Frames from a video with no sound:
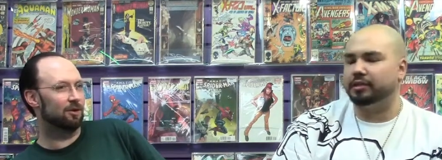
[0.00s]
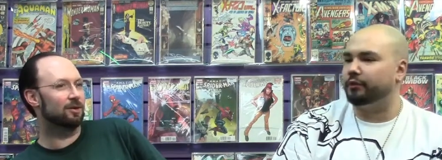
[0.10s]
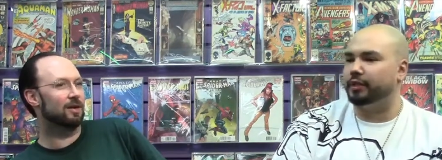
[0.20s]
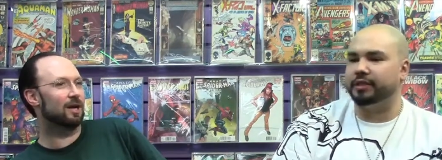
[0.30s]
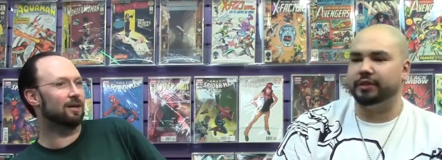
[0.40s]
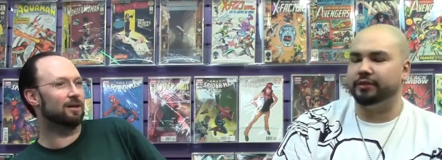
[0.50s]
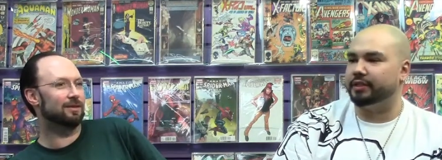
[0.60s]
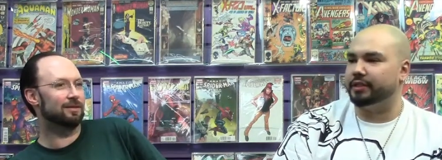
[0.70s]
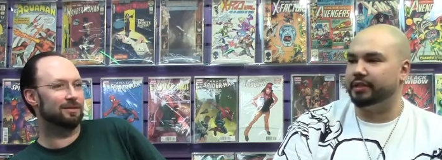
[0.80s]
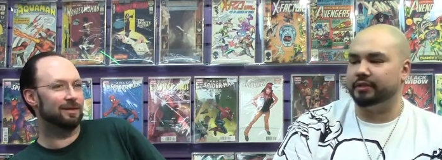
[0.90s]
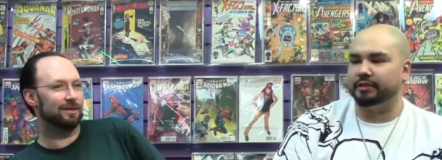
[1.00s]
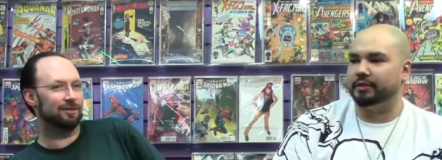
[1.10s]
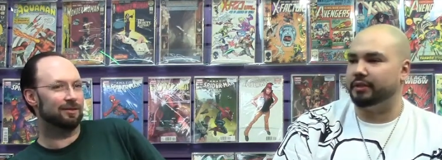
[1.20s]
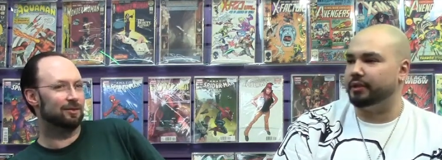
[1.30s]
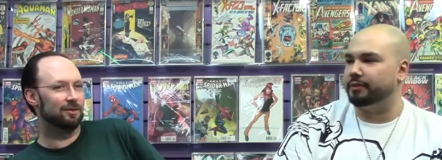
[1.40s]
Speaker 1: no, of what series gonna, it is,
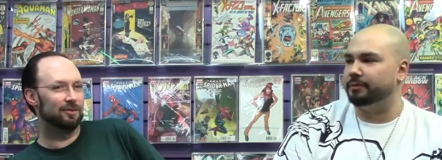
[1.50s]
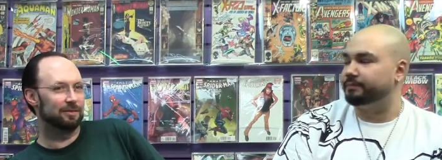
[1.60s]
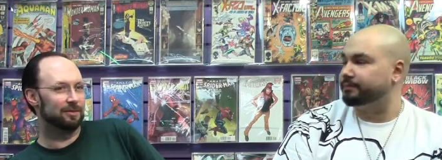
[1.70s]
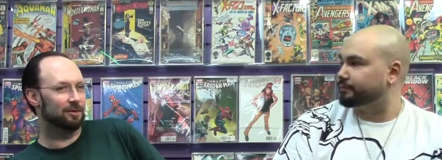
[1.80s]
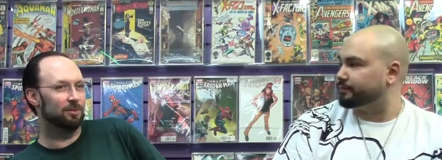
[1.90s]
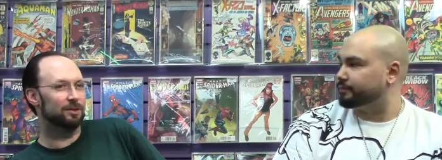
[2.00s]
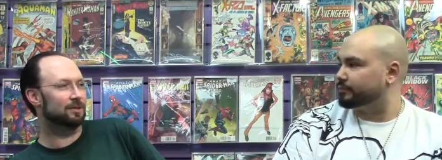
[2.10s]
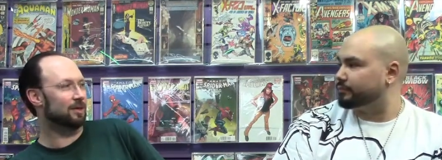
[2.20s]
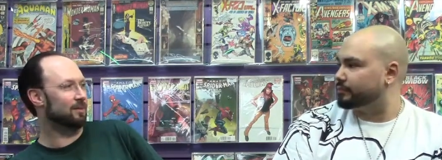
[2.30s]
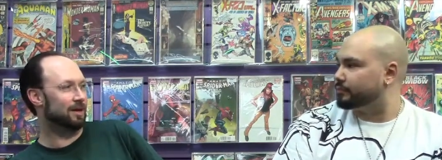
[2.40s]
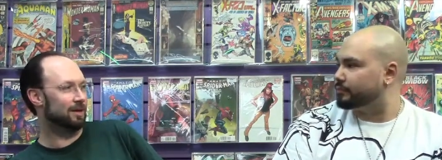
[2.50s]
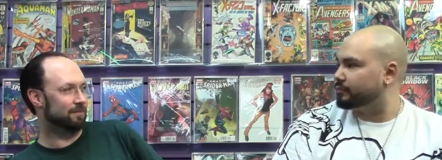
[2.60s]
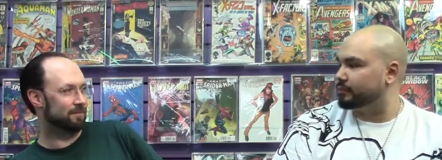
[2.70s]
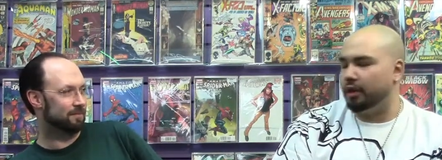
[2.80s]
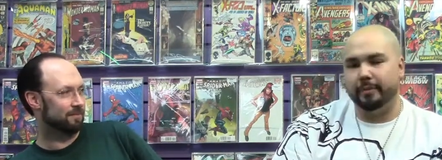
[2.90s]
yeah, you know? Nobody's going to buy them.
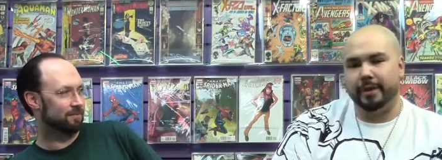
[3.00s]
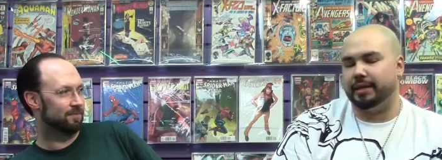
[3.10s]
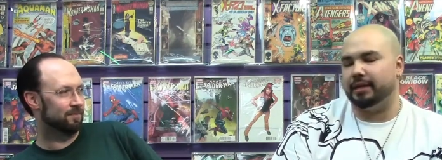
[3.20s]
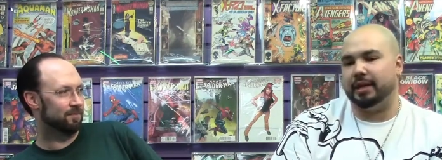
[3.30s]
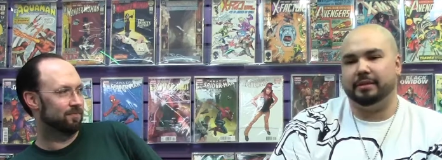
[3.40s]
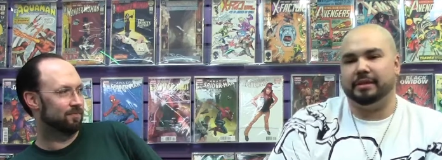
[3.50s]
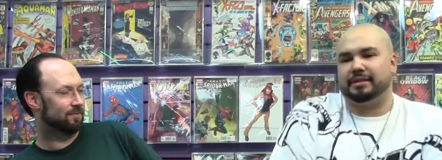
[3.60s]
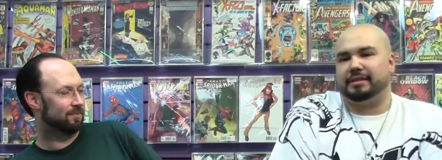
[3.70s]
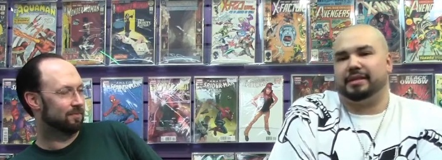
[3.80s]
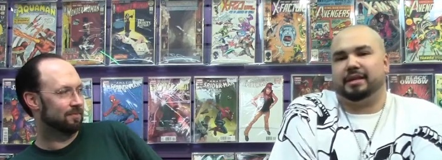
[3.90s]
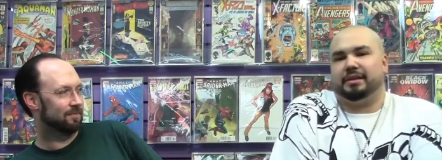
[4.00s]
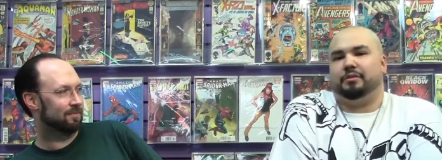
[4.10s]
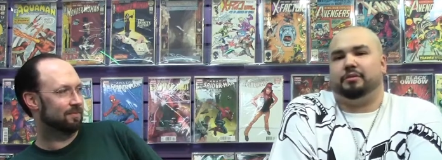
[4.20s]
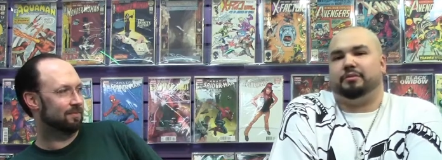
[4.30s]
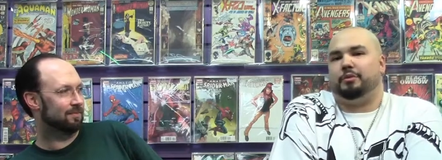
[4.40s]
Nobody. I mean, it's just like,
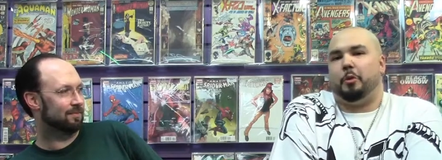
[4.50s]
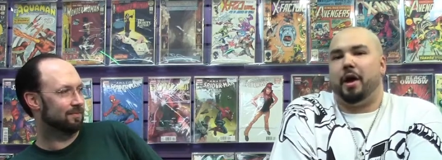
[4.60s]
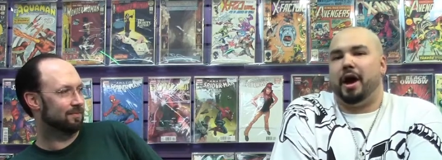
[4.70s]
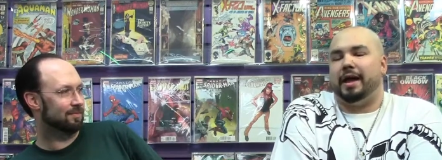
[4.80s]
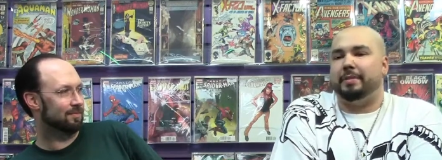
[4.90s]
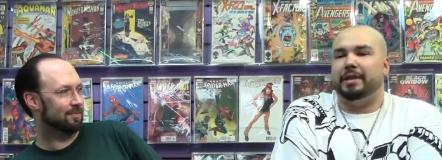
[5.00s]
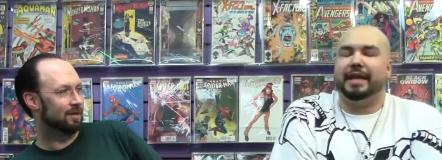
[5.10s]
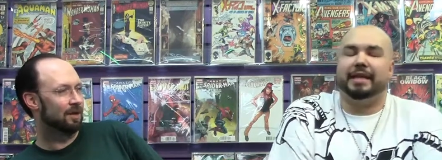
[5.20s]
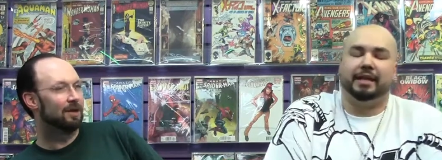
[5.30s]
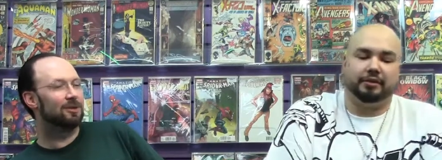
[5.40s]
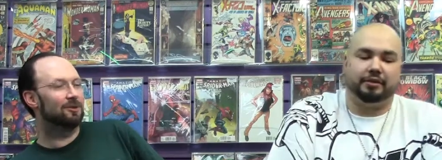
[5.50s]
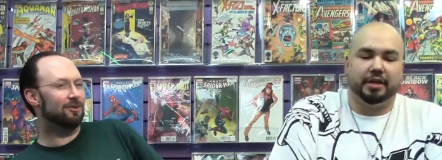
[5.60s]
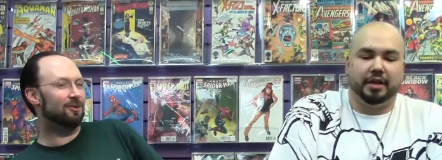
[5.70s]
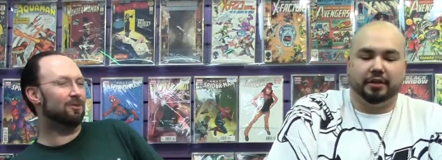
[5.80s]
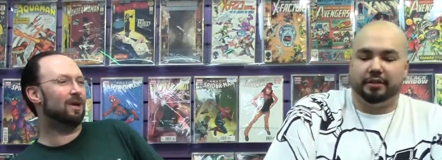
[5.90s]
why? I mean, I get your...
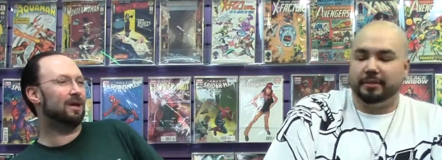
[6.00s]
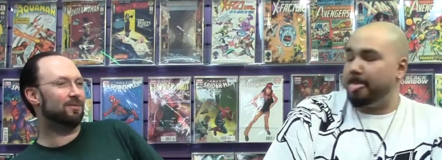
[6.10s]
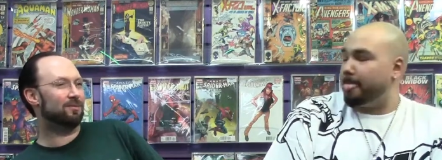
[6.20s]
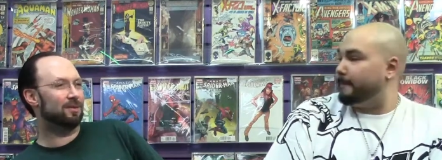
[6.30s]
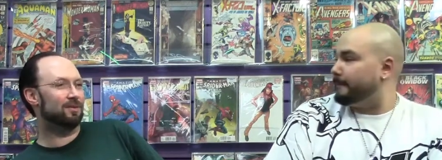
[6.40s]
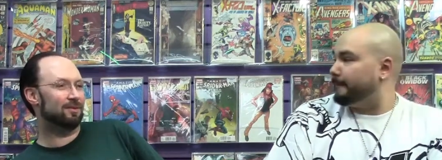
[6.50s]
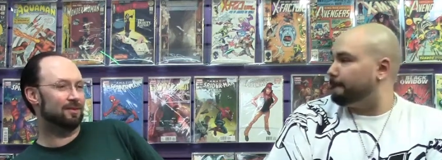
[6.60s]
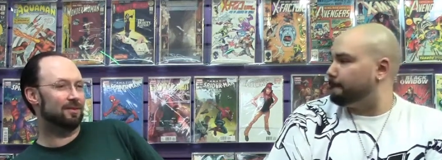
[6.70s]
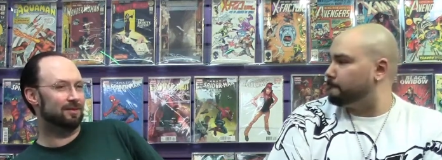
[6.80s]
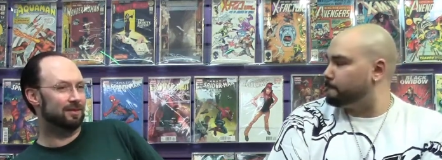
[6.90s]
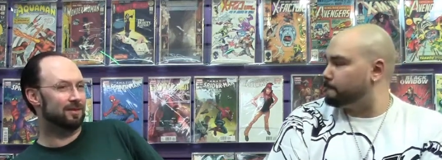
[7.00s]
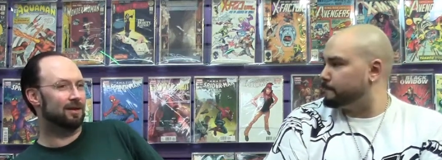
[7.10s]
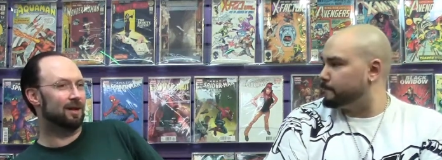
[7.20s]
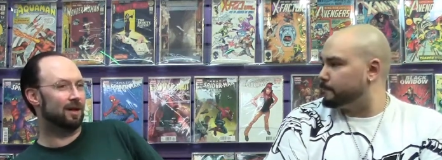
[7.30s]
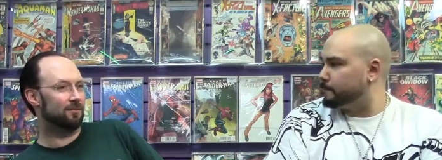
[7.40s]
Speaker 2: You'll have the, the, the
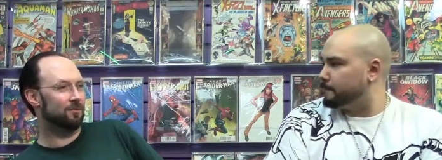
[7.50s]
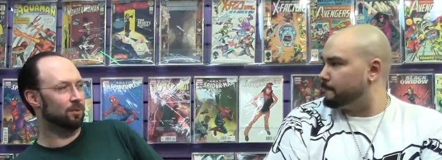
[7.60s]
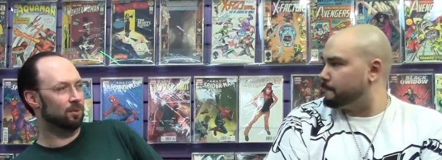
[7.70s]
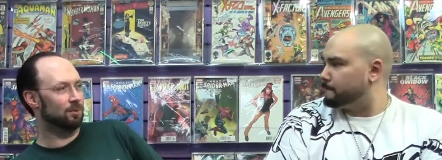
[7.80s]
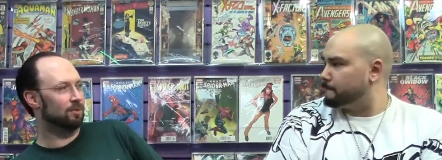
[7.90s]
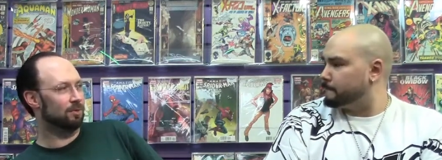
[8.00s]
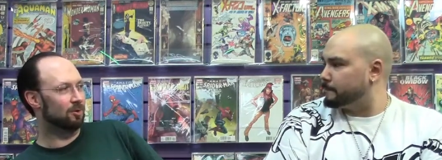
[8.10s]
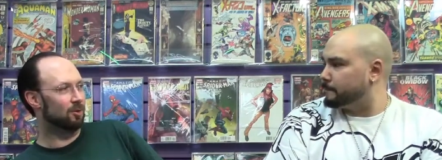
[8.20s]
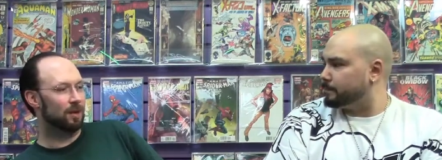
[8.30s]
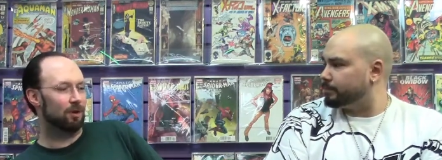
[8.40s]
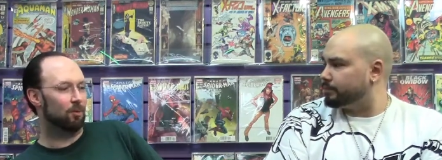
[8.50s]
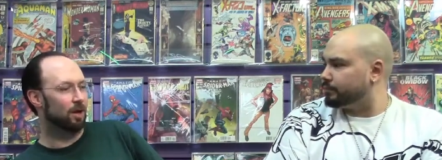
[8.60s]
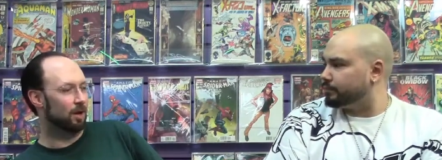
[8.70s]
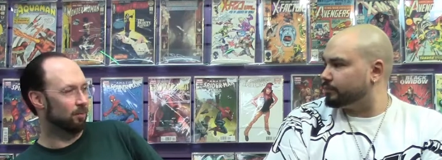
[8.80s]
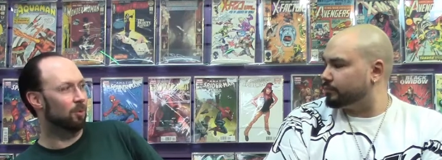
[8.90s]
select few who, no matter
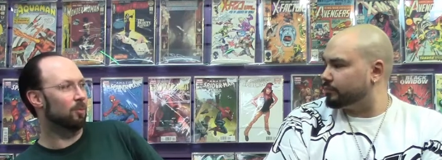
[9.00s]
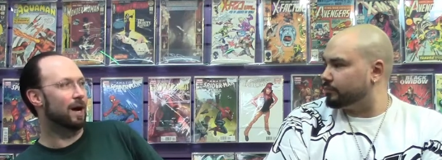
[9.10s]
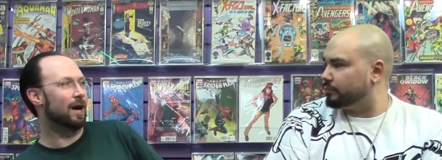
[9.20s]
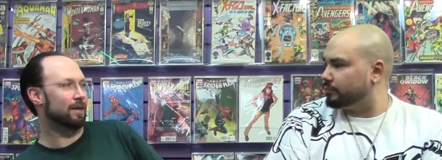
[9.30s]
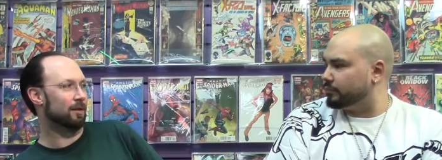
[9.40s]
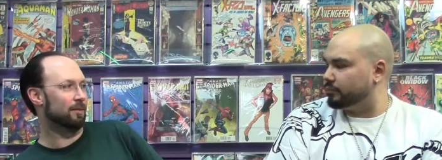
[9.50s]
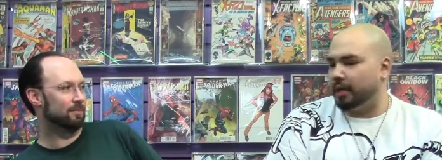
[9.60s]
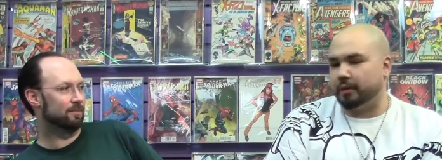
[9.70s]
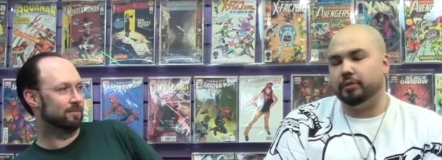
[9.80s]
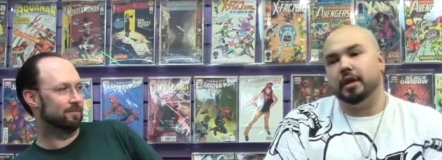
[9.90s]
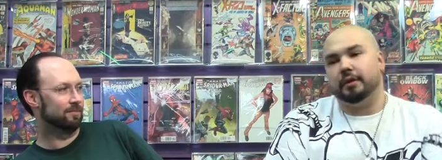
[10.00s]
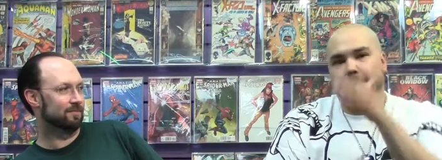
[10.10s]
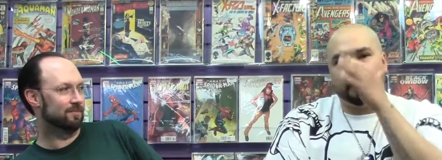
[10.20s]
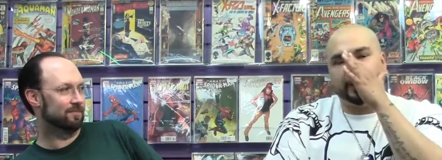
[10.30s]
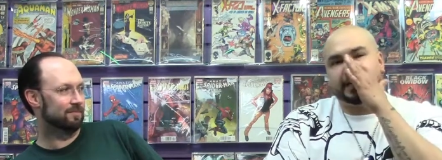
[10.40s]
what, will buy them. Like,
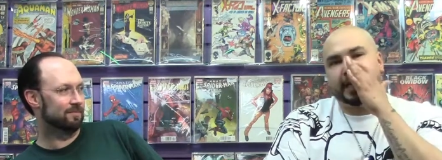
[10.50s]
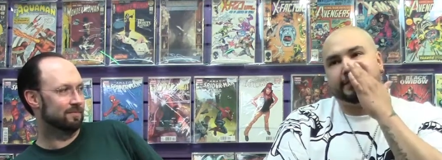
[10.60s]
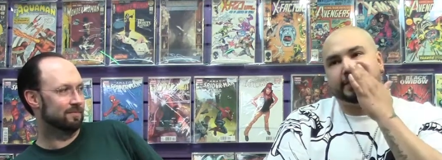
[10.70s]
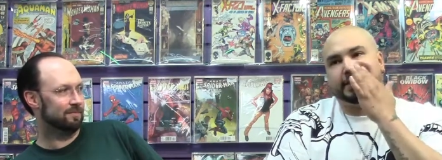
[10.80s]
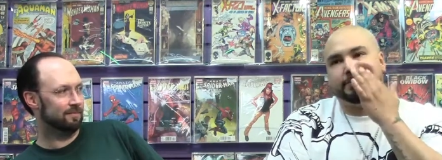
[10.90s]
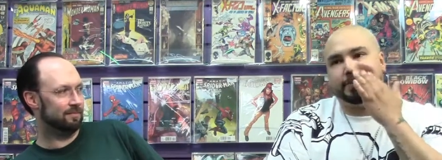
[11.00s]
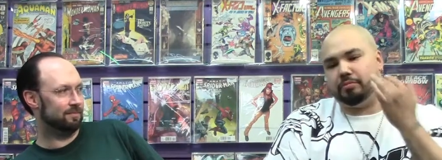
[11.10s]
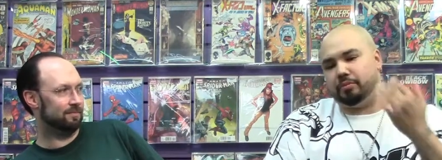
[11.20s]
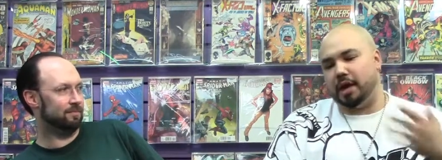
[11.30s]
the ones that I've seen people